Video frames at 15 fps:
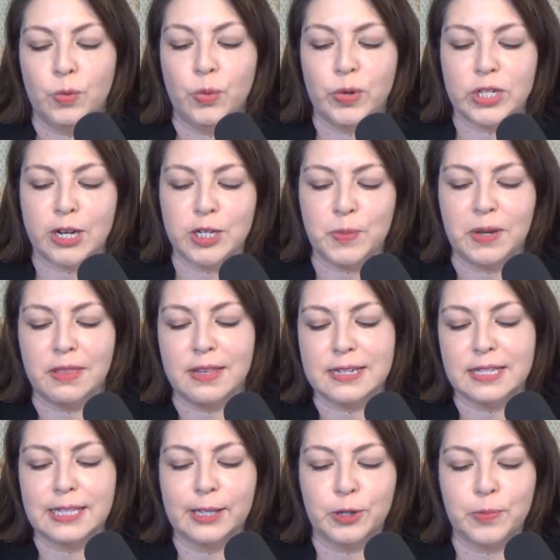we talked about this
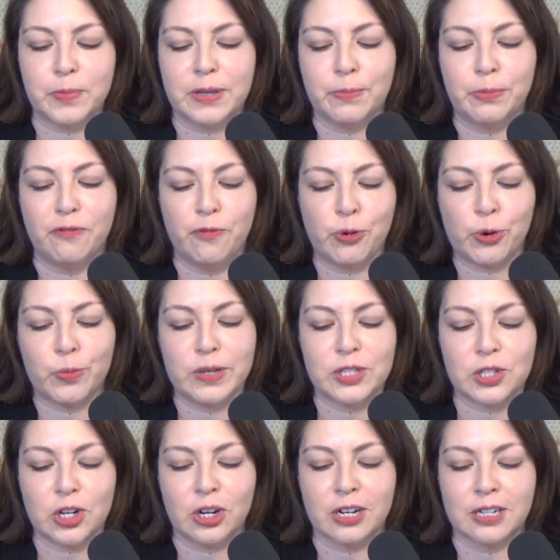a little bit before we
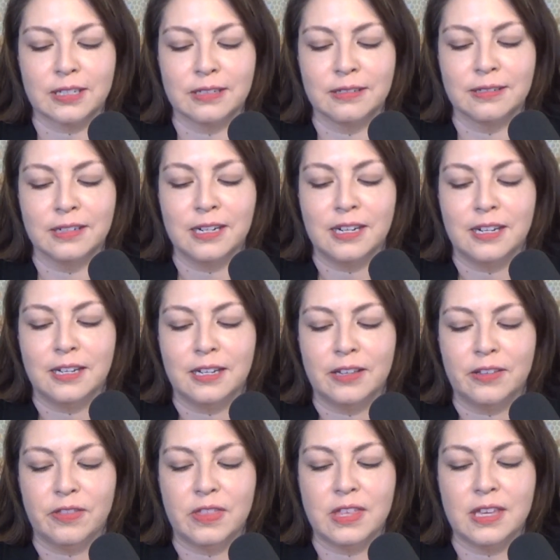started.
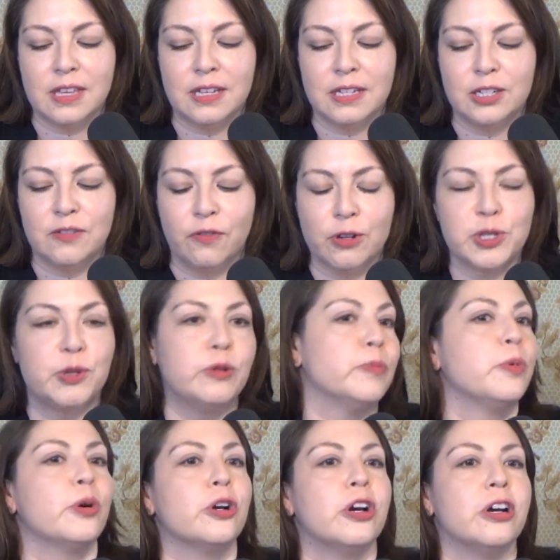The diversity
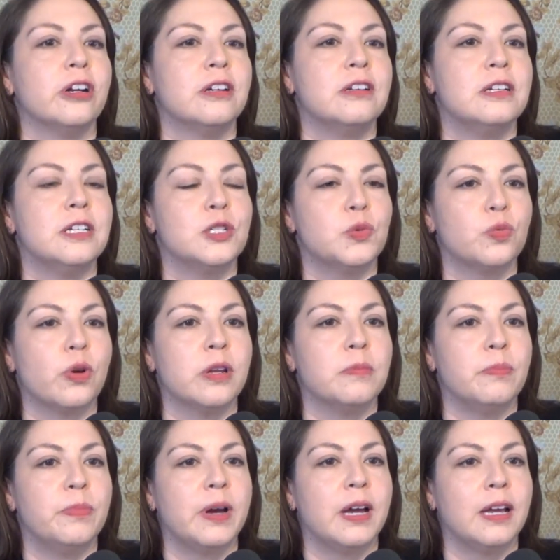report card is
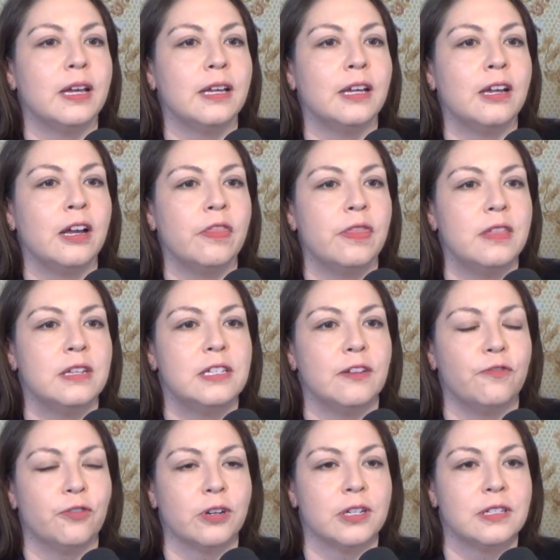run by the
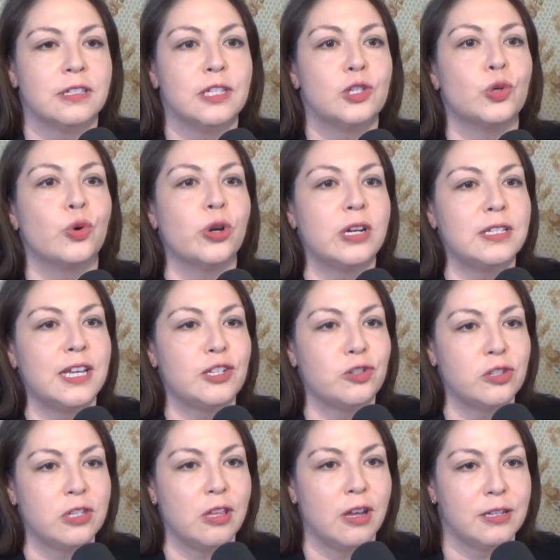different sister
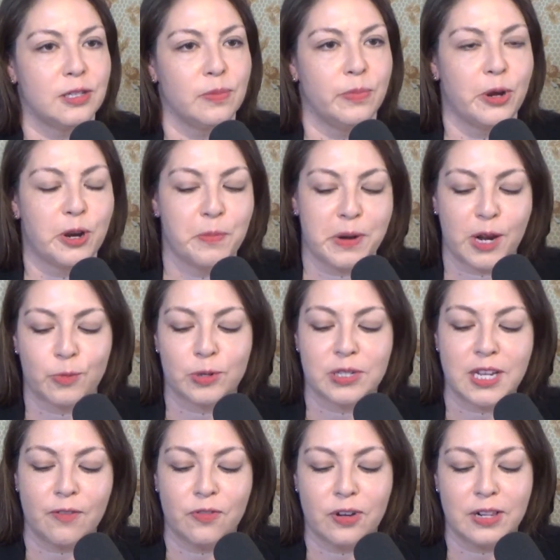organizations to the Austin Bar, but I will
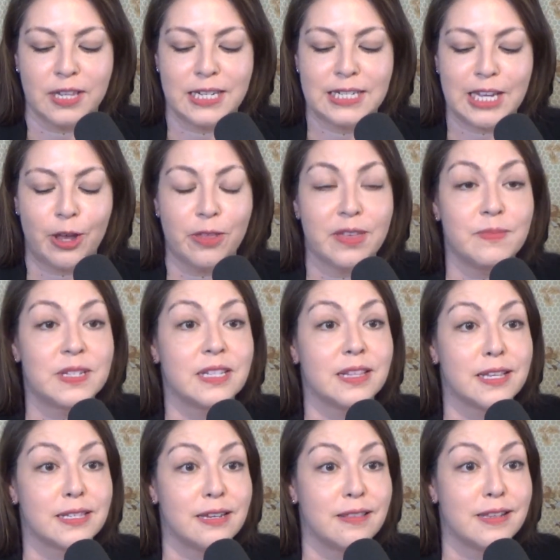definitely tell them to
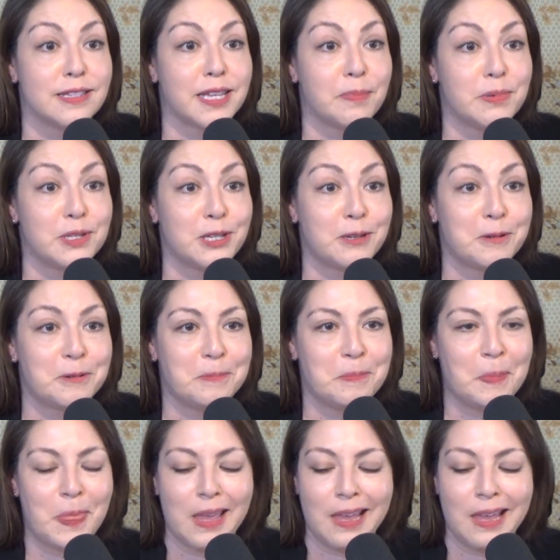listen to this episode